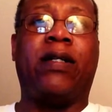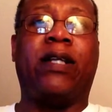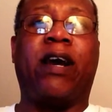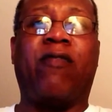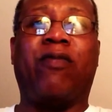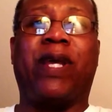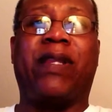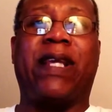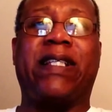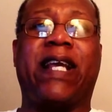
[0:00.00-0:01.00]
the
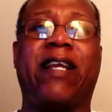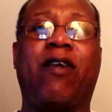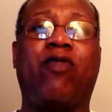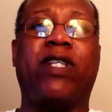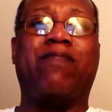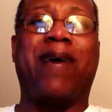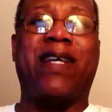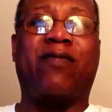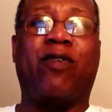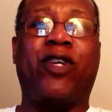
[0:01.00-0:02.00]
government thinks they know what's
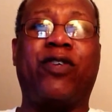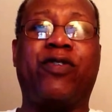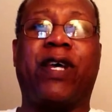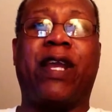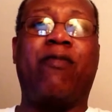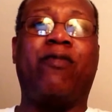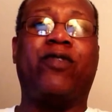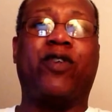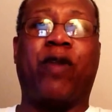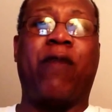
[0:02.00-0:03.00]
best for you, so
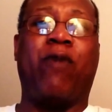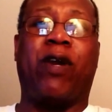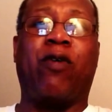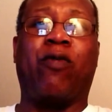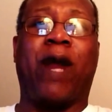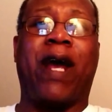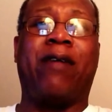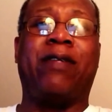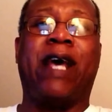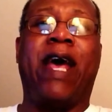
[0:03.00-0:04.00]
they want to go
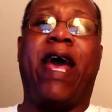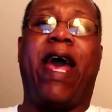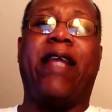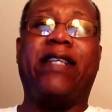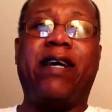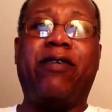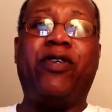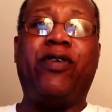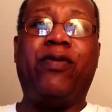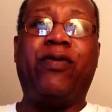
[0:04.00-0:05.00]
around and tell
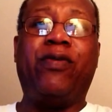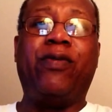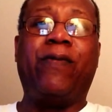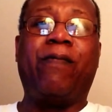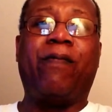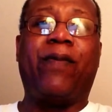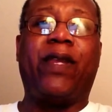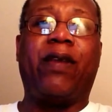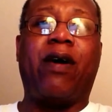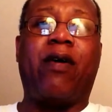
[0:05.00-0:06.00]
you,
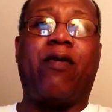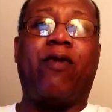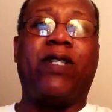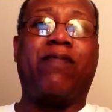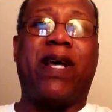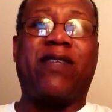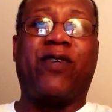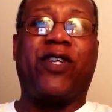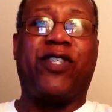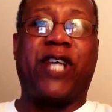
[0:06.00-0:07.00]
you know, what's best
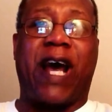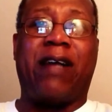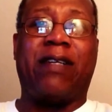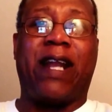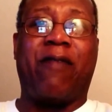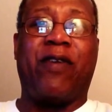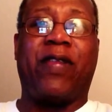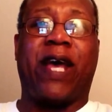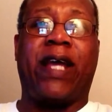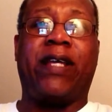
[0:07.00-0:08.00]
for your child and
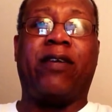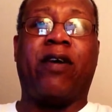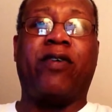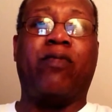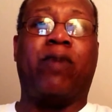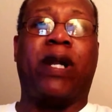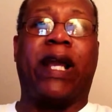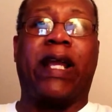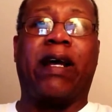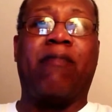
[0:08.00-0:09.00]
everything. You know, you bring
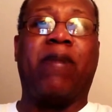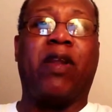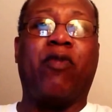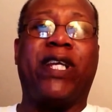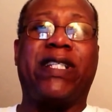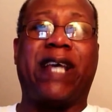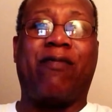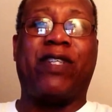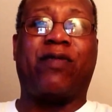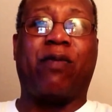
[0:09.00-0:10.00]
in a bologna
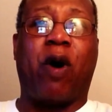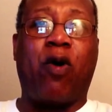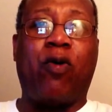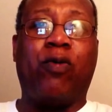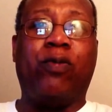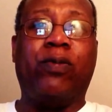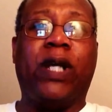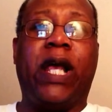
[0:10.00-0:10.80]
sandwich from home,